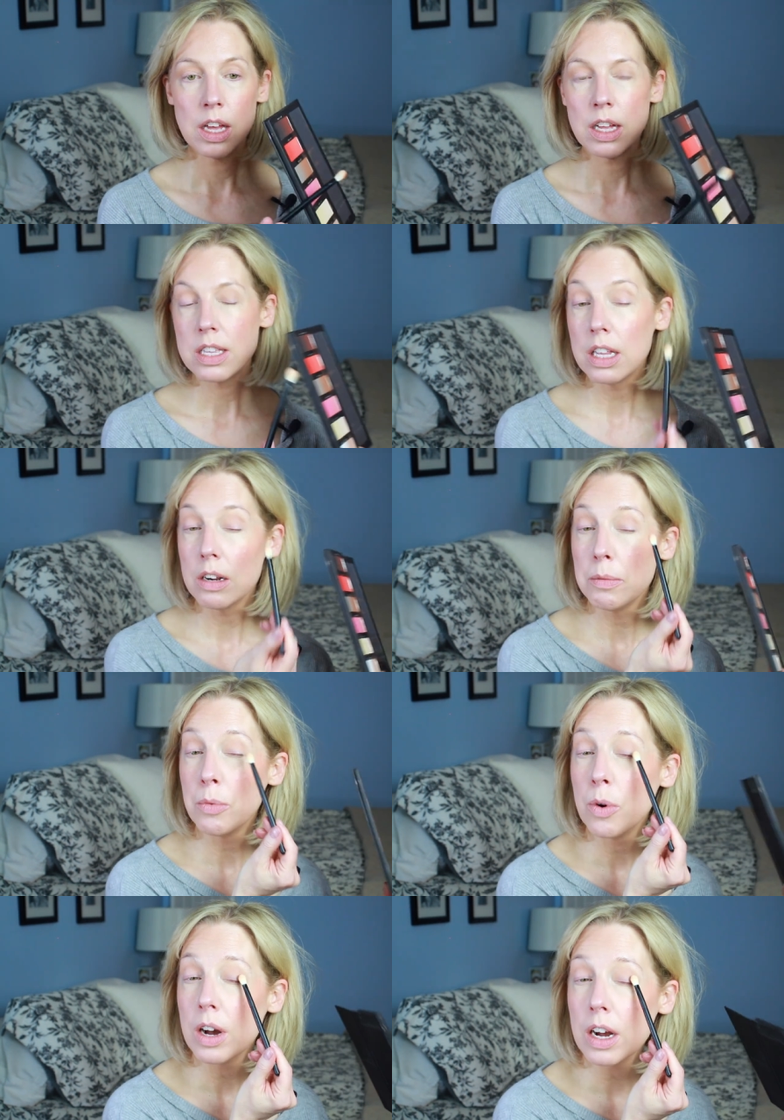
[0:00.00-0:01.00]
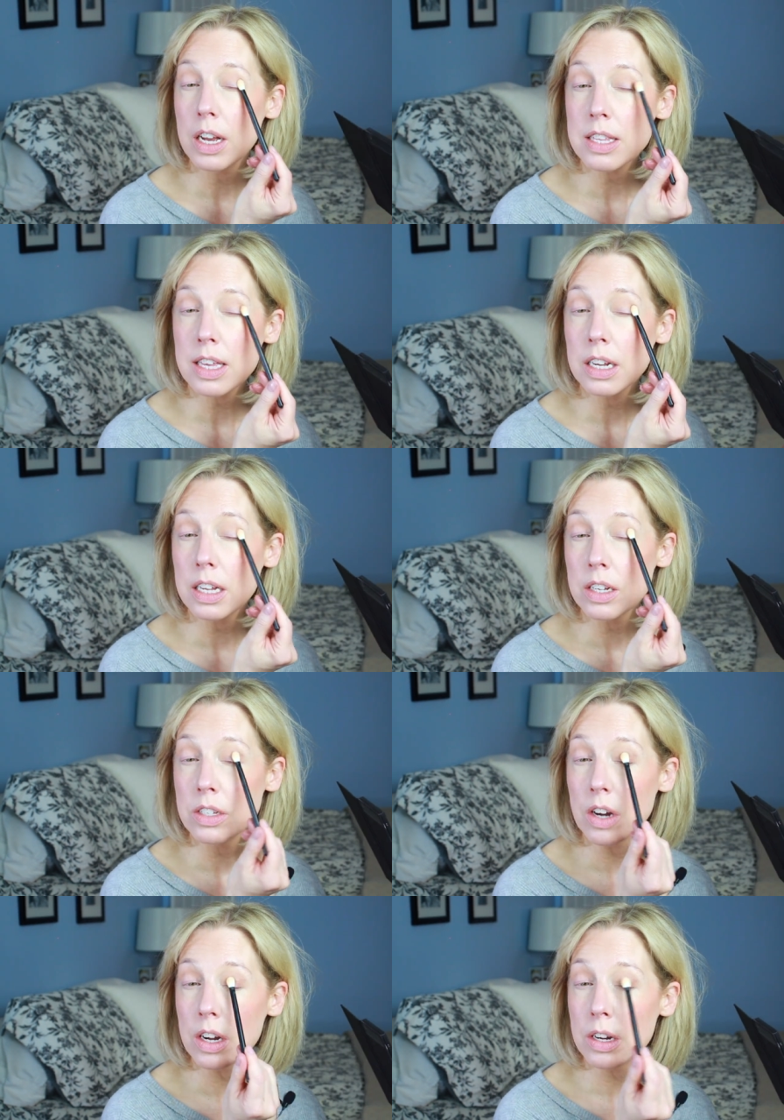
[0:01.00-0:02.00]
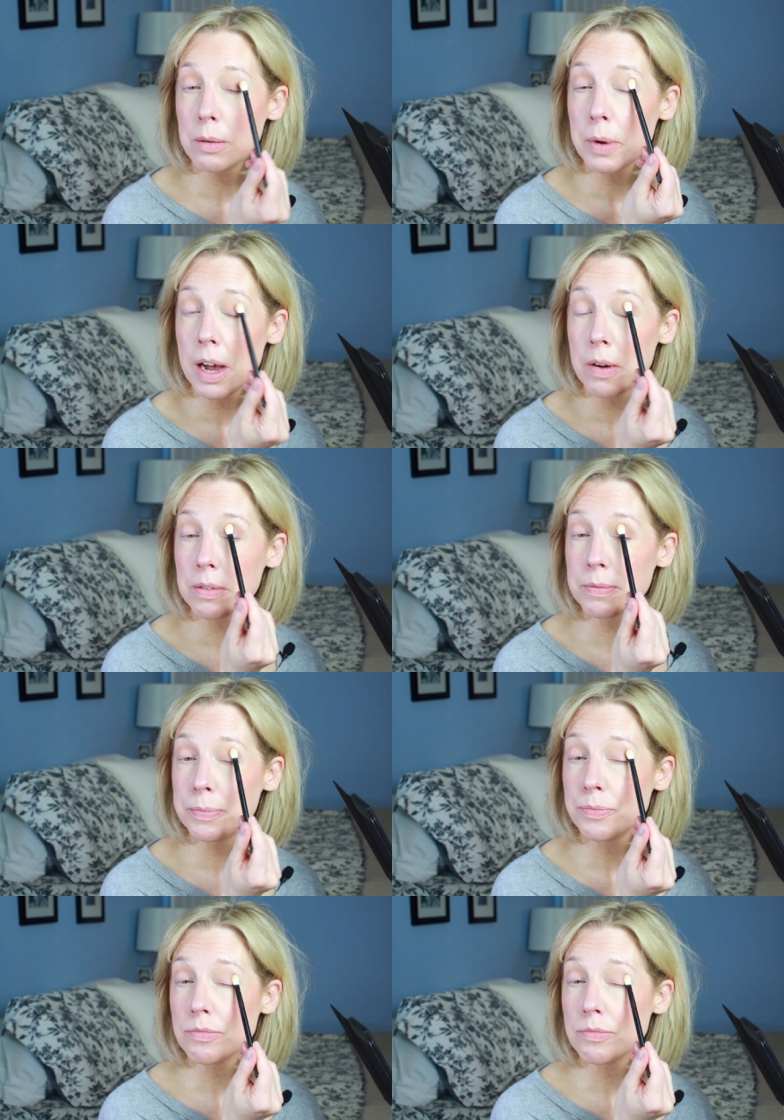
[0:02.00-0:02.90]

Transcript: It's a little more, it's a little darker brown.